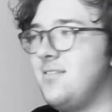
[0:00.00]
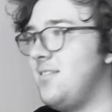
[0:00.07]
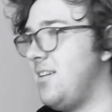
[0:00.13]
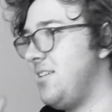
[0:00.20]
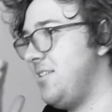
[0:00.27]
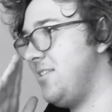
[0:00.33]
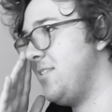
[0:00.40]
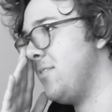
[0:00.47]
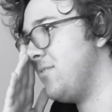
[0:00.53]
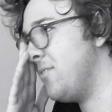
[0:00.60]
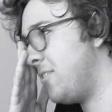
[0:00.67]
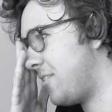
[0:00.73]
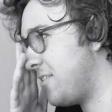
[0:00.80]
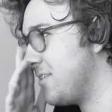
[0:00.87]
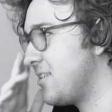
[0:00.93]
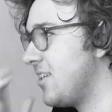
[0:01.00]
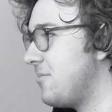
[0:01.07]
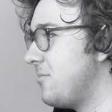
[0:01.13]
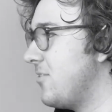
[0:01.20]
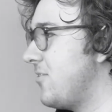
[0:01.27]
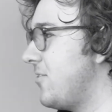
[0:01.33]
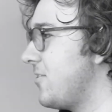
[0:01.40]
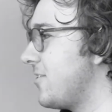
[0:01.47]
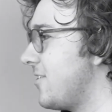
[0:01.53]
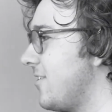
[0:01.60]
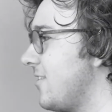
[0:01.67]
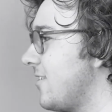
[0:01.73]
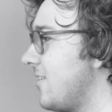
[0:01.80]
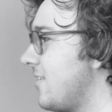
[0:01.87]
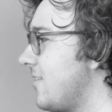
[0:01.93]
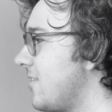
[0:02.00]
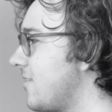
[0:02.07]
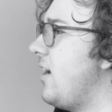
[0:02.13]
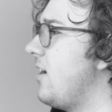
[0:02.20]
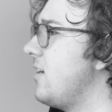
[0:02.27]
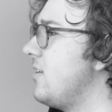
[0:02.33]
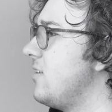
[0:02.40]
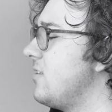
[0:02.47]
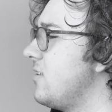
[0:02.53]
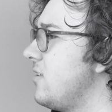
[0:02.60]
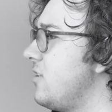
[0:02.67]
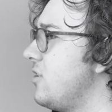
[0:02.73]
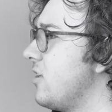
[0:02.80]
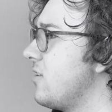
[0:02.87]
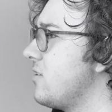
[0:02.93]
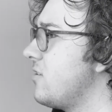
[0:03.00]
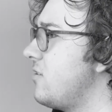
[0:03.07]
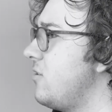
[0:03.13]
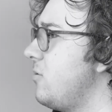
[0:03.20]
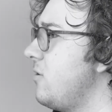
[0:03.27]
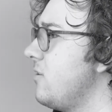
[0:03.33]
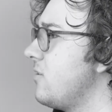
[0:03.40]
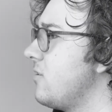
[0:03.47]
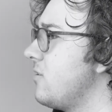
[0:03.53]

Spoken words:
I should have looked this up before, shouldn't I? Is it Jon Stewart?